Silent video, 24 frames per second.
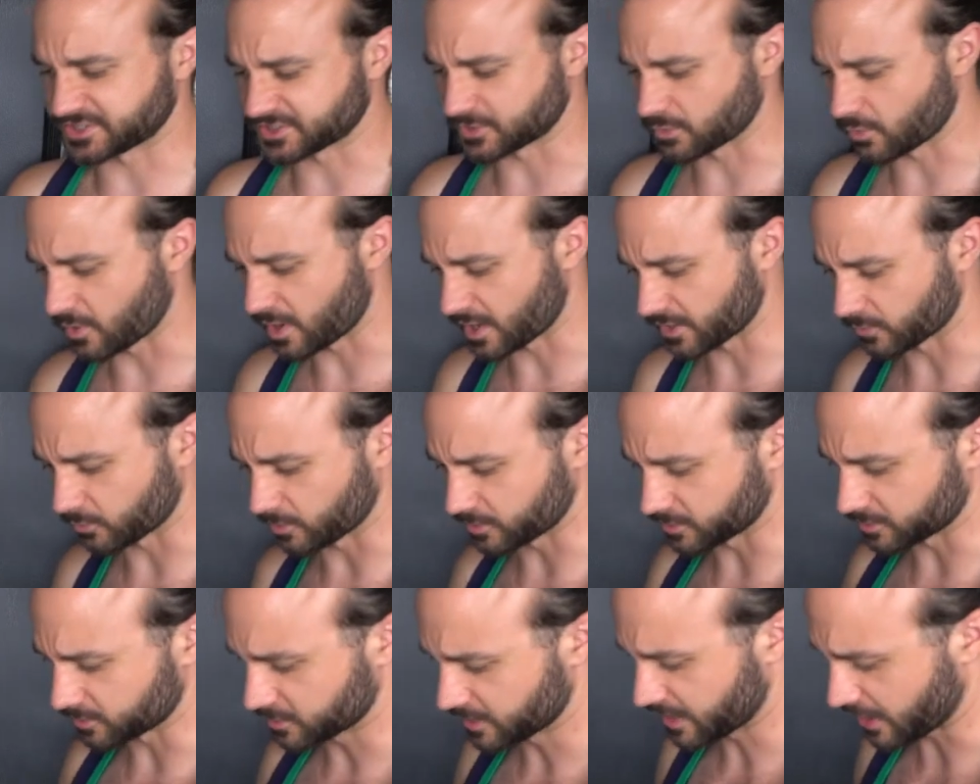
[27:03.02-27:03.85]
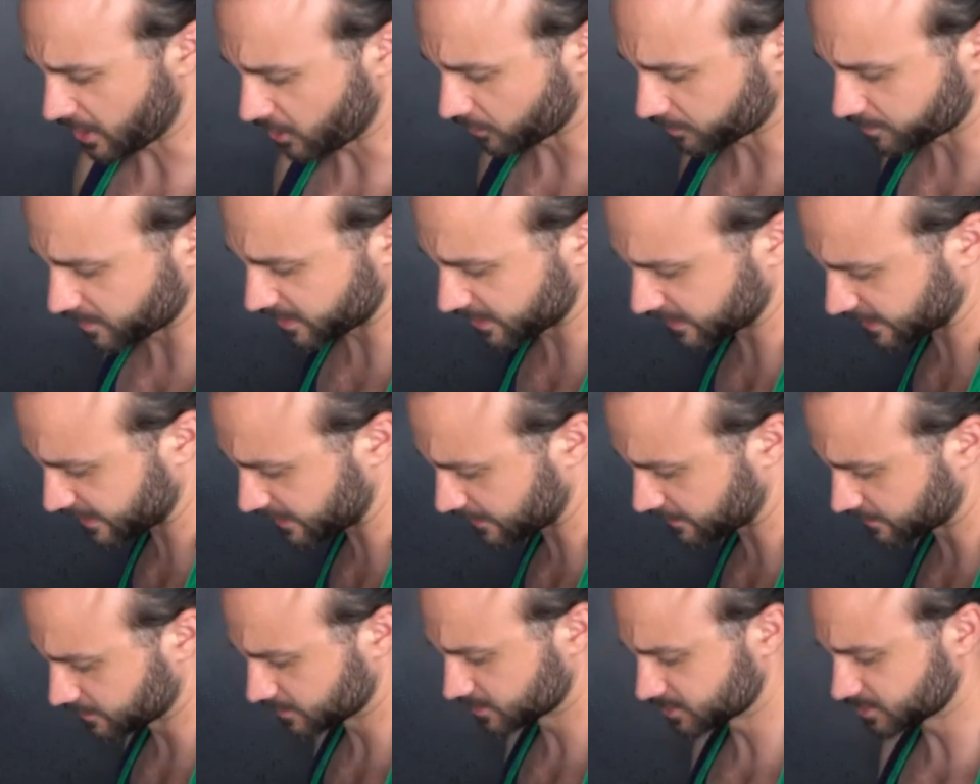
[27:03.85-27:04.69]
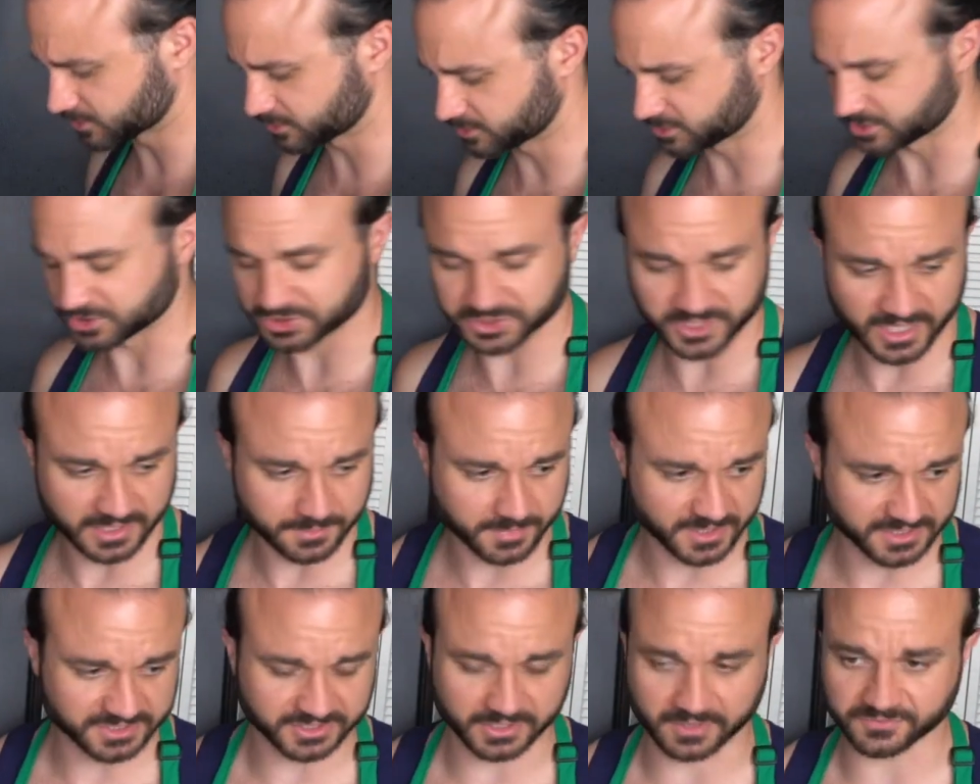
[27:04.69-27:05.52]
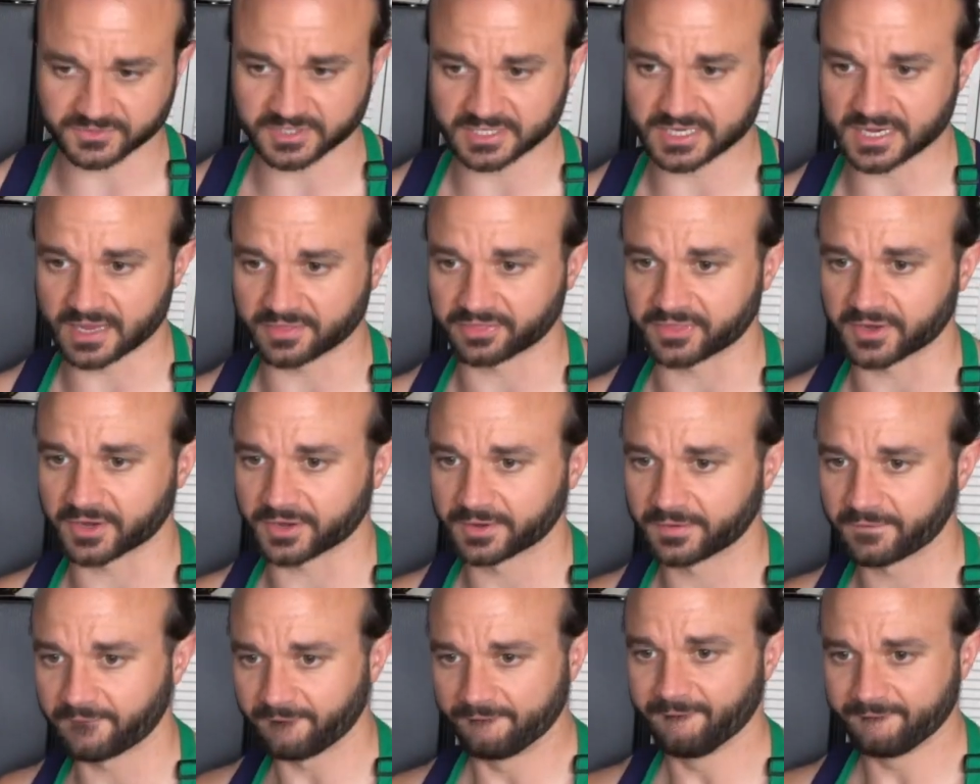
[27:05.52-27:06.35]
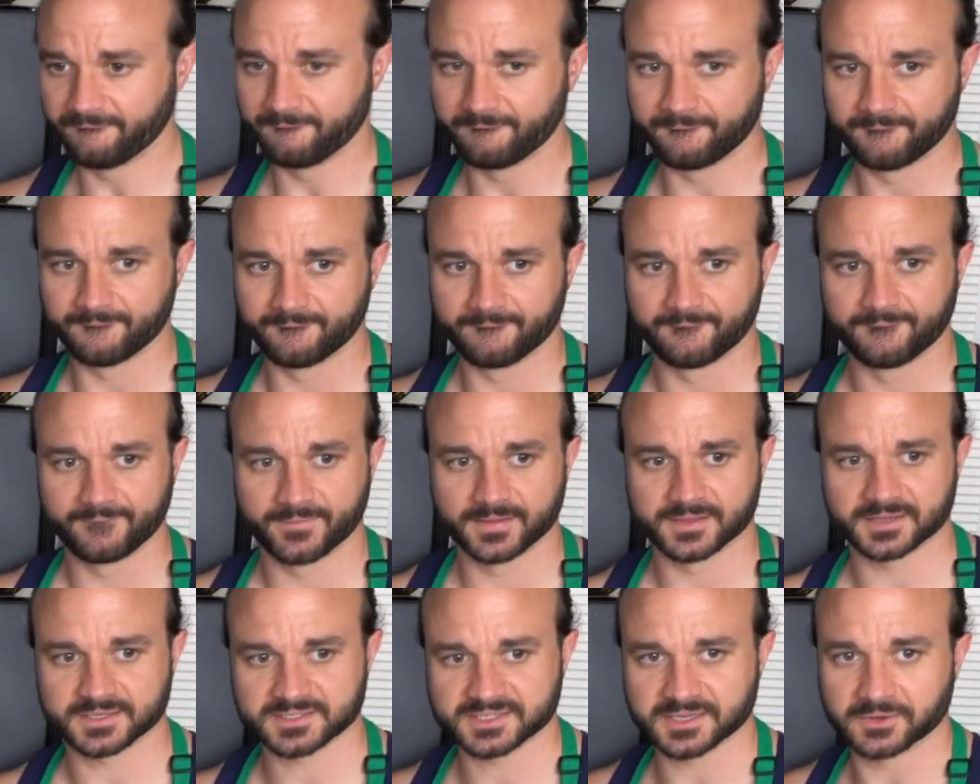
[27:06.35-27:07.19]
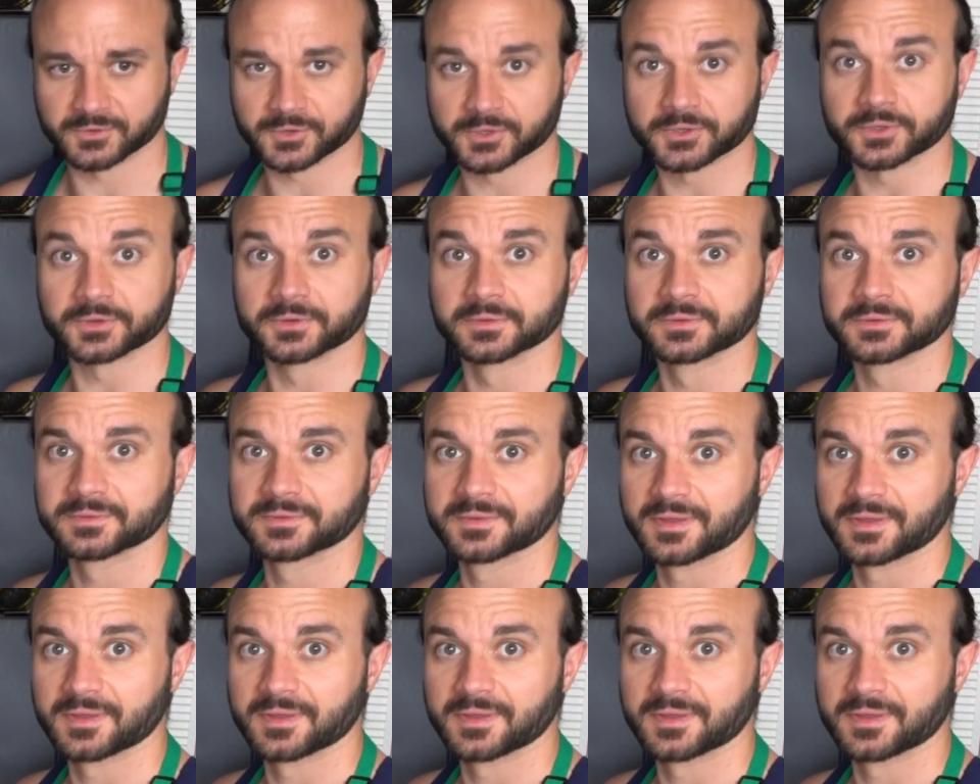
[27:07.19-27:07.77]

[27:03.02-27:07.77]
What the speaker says: Squad will help me traject myself to get there. That sound good?